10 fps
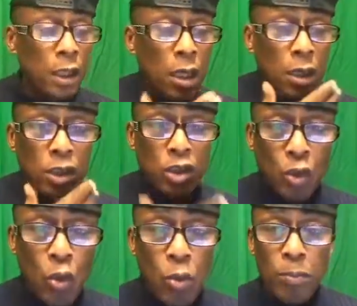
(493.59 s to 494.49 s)
The
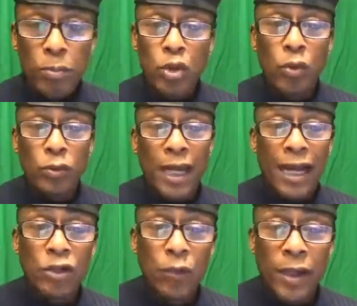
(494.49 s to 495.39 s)

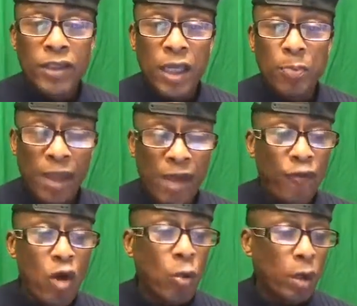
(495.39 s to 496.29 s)
Zoom.USA
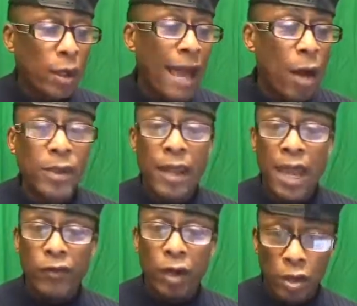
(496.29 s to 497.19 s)
platform will allow me to
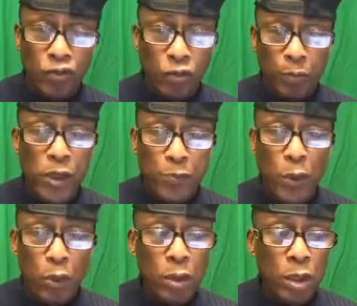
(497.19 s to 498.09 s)
have 100
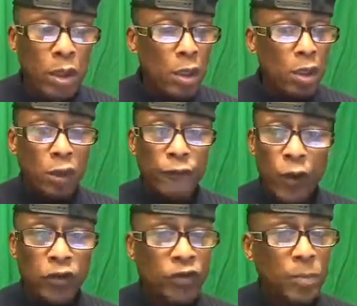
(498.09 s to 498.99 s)
people
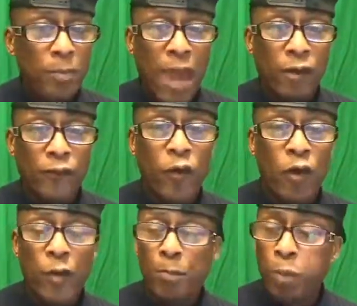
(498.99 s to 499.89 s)
conversing back and
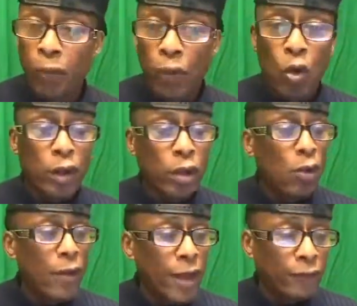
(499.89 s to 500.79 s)
forth, both
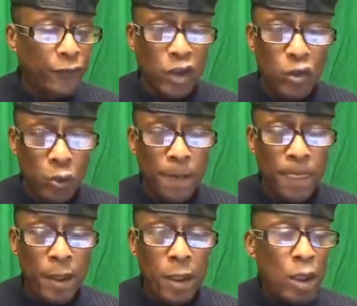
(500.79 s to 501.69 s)
audio and visual.
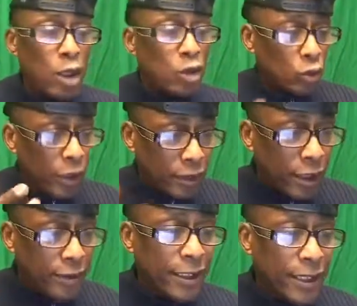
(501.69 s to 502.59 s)
So let's
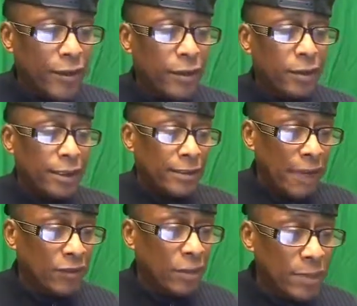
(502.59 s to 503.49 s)
get together. Let's
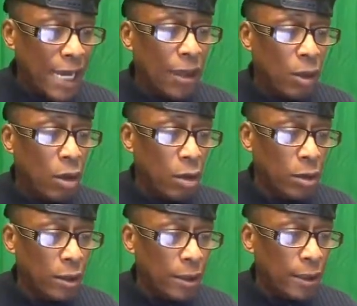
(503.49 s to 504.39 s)
have some dialogue.
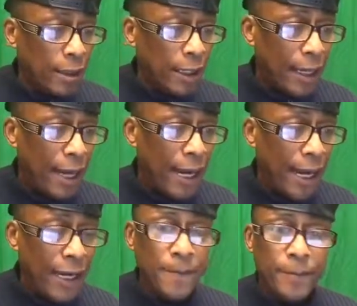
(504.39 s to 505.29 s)
All right?